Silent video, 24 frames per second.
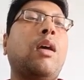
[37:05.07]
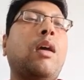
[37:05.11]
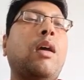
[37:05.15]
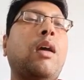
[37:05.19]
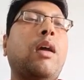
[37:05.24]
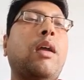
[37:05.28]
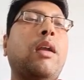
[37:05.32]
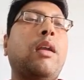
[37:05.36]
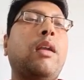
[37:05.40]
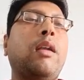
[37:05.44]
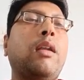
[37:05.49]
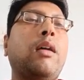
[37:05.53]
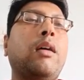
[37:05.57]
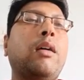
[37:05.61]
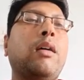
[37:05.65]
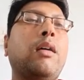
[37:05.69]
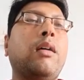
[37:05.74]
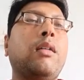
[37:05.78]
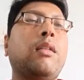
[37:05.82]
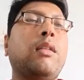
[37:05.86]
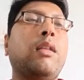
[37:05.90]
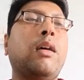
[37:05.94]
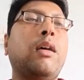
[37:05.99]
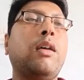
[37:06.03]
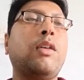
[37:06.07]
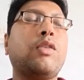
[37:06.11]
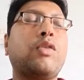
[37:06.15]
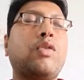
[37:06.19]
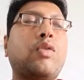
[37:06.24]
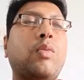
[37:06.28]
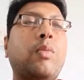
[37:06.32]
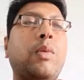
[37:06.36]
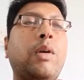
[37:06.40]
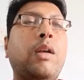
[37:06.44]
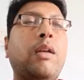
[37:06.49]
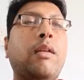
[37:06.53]
and the
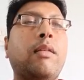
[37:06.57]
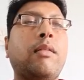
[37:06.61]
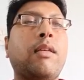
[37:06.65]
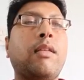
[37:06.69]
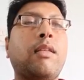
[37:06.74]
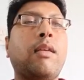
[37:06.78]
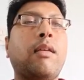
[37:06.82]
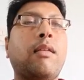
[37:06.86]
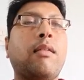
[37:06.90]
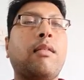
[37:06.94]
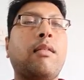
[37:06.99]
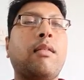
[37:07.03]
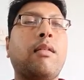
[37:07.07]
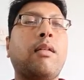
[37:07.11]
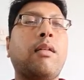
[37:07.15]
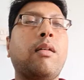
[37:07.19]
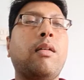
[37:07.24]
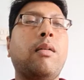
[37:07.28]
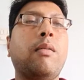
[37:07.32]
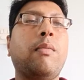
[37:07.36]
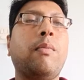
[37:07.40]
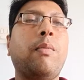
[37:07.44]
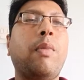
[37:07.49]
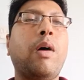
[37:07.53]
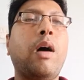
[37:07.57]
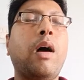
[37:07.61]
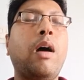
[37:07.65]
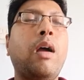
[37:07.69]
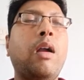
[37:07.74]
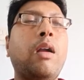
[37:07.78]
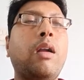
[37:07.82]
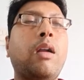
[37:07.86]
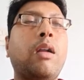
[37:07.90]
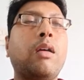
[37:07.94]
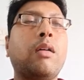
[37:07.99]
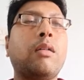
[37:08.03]
instruments such as
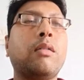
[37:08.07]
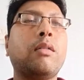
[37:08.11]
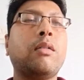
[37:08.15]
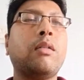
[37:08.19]
BART